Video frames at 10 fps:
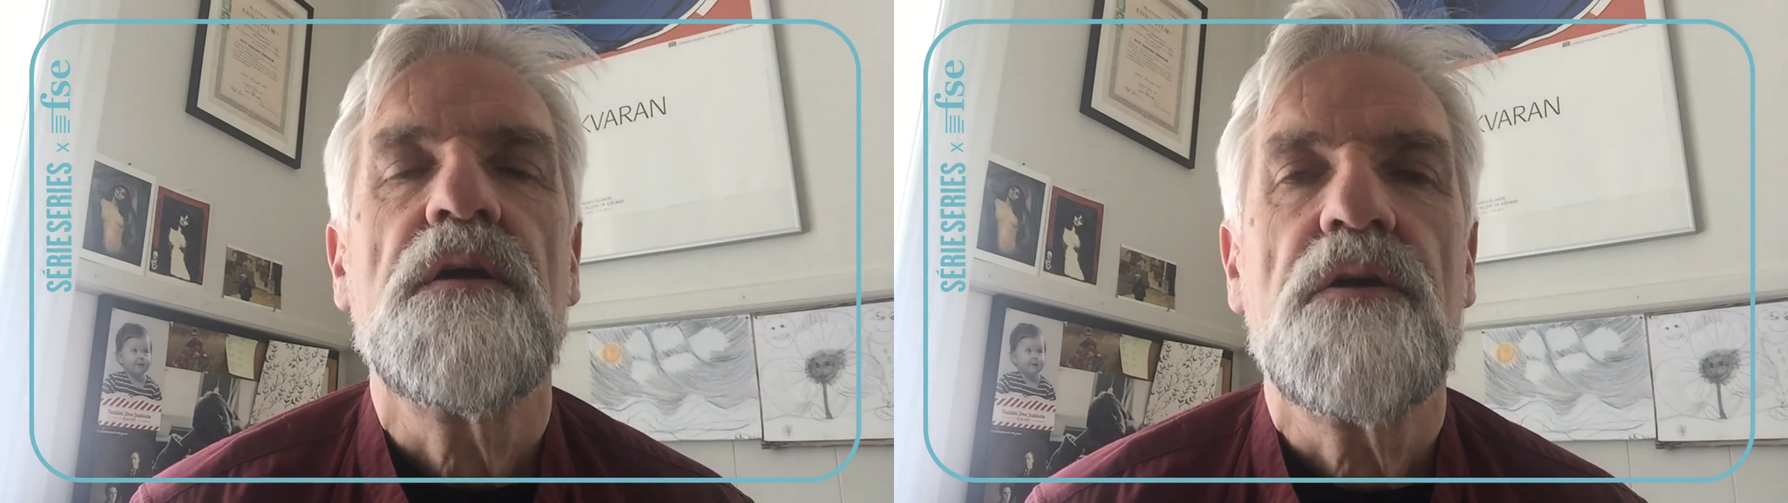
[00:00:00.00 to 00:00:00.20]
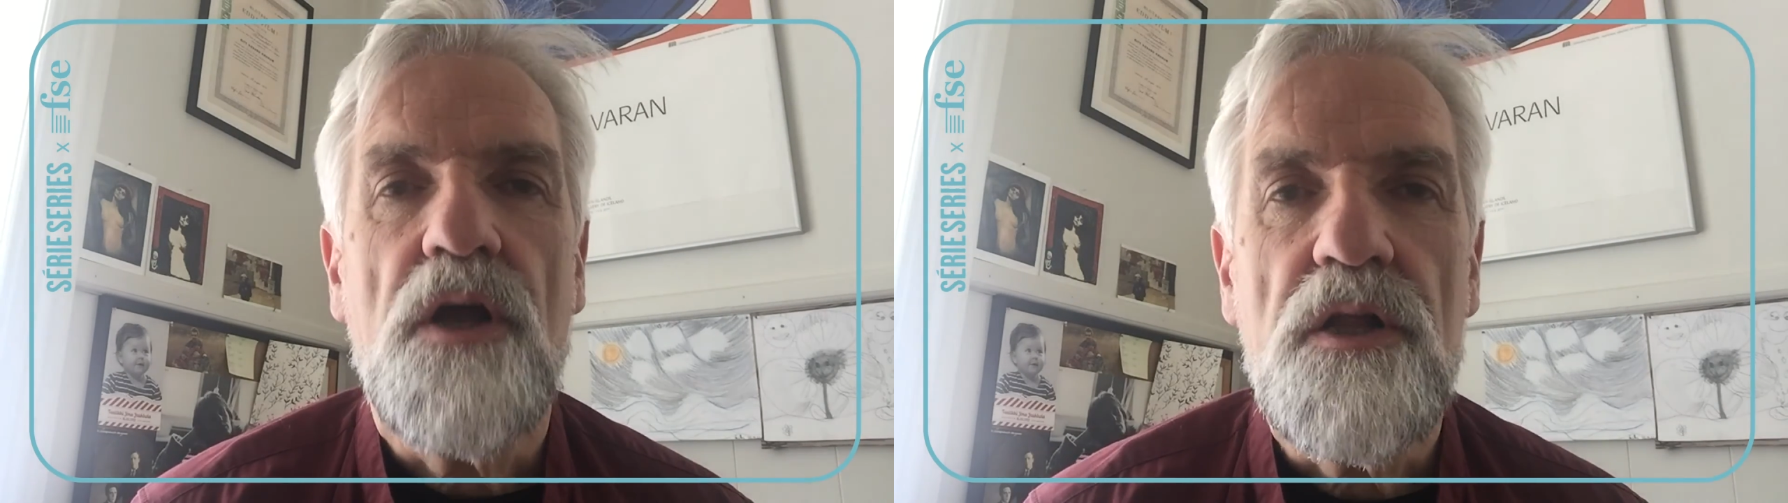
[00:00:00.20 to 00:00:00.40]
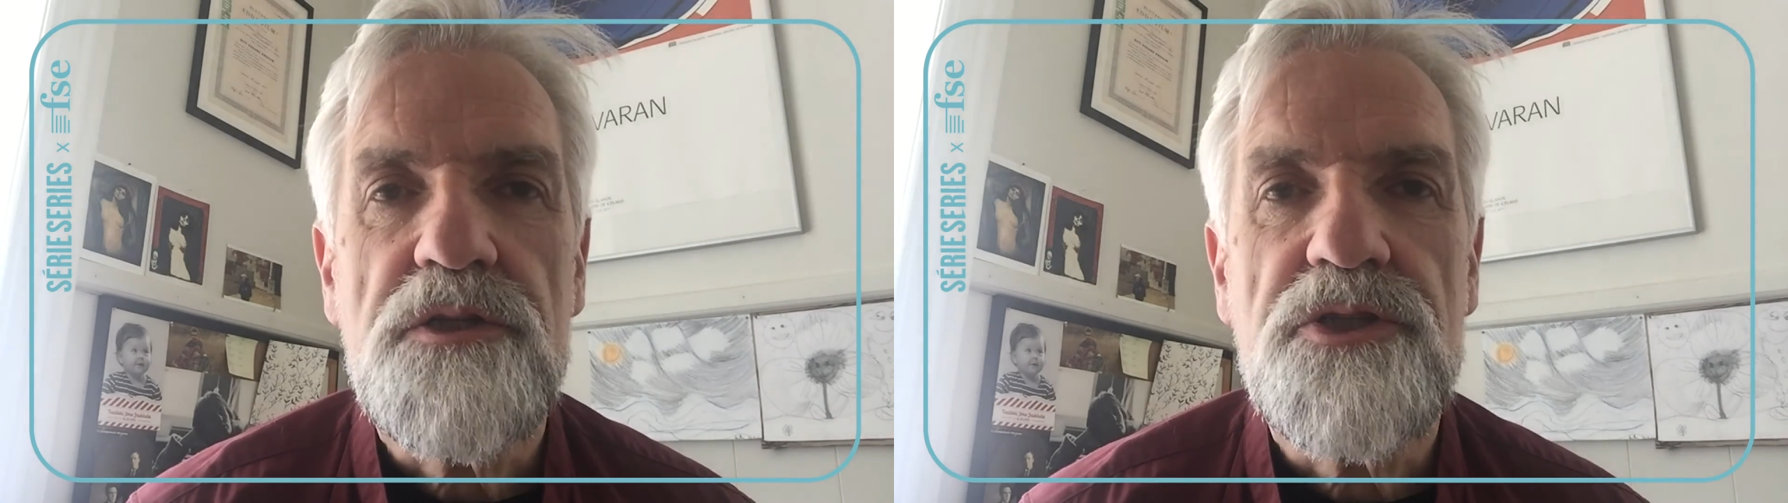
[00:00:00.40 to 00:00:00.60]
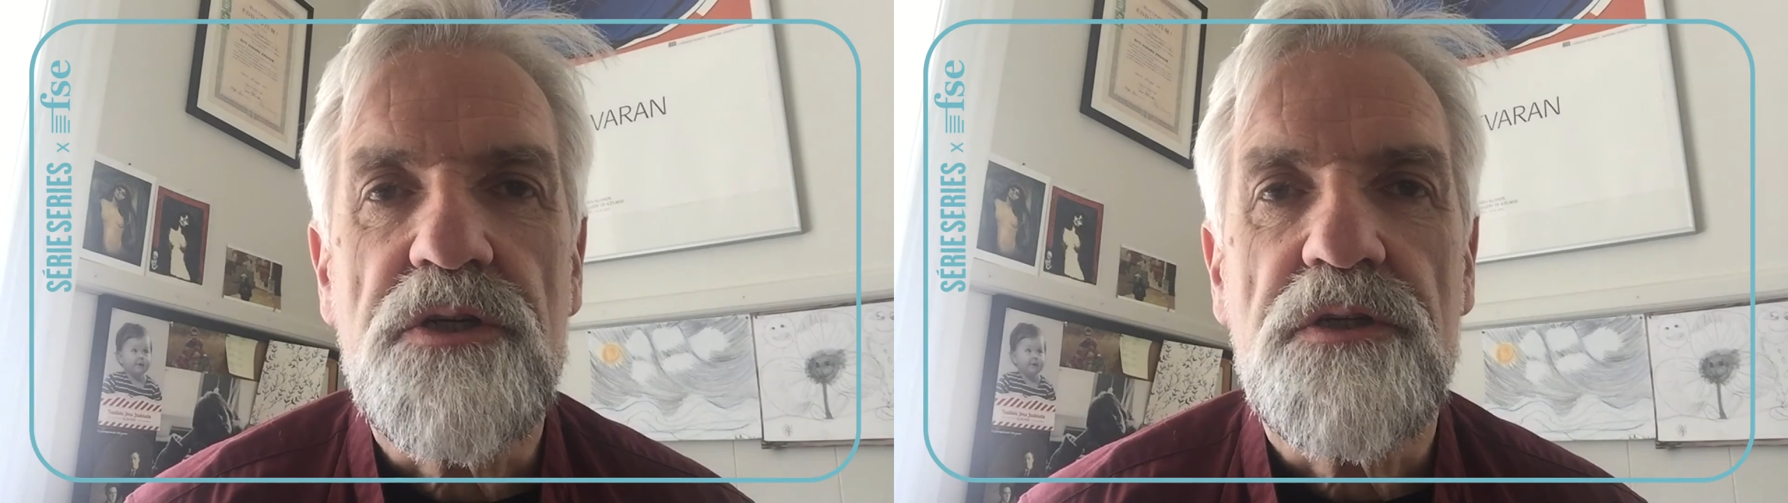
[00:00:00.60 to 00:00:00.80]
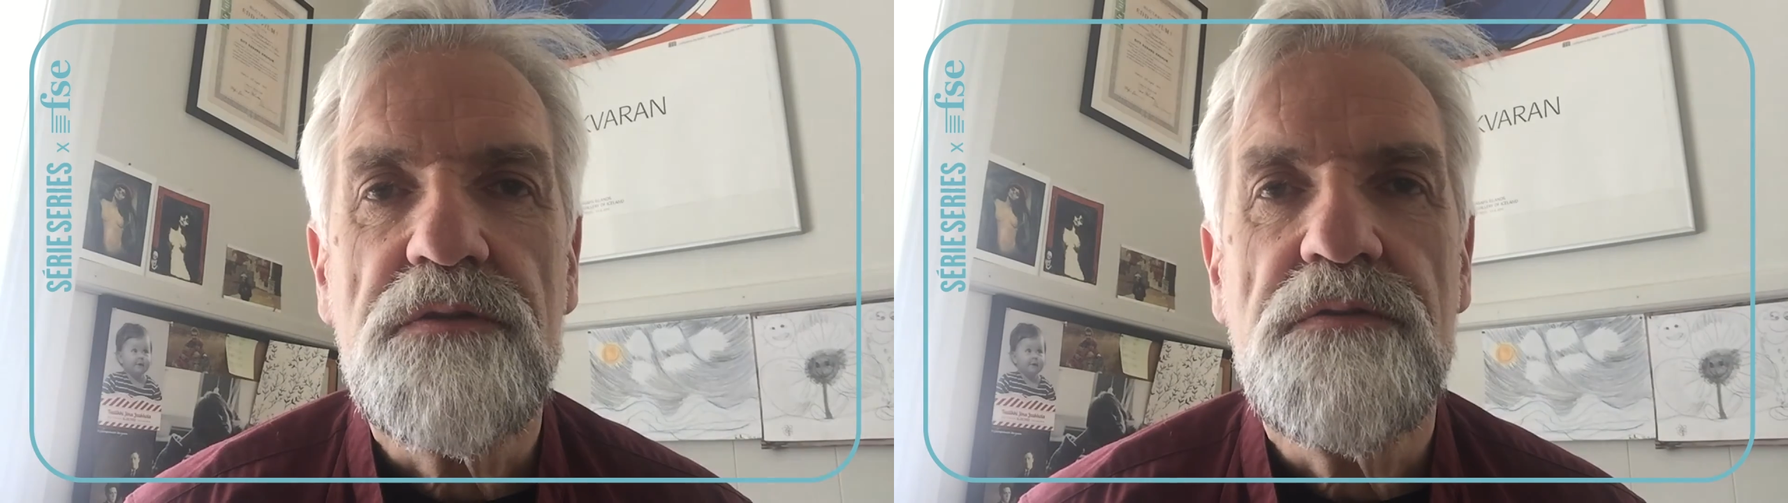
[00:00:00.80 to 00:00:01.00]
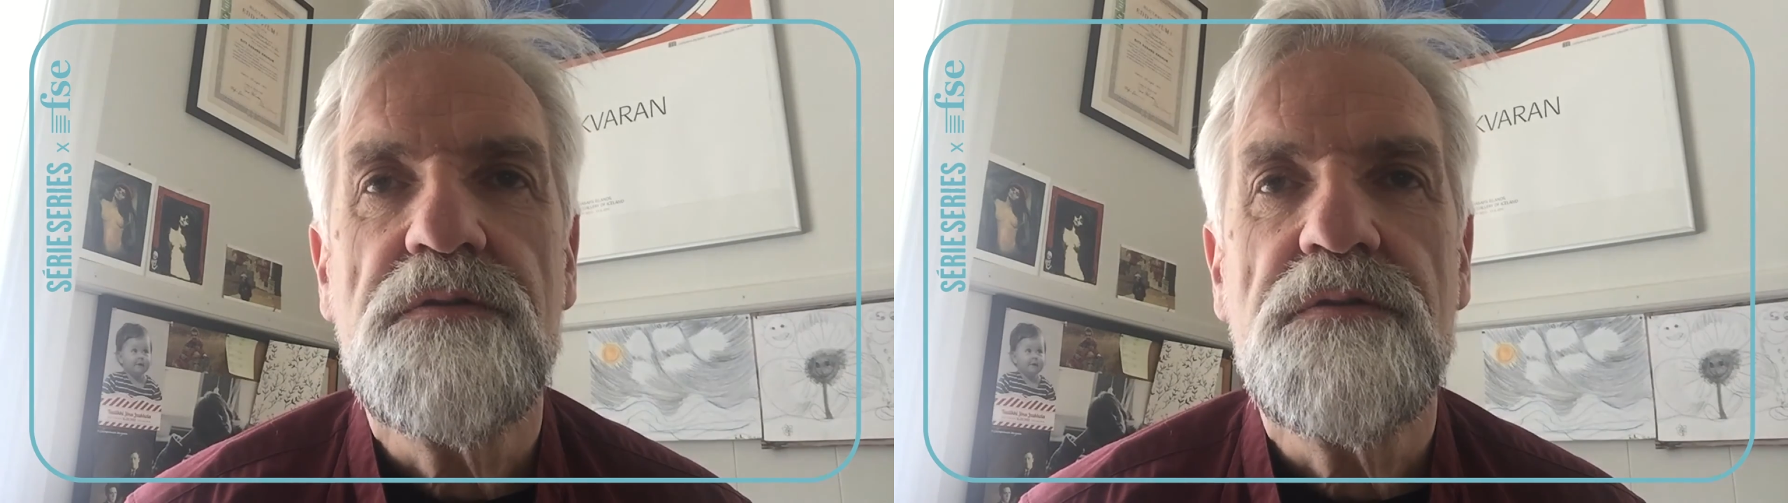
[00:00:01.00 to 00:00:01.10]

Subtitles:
culture,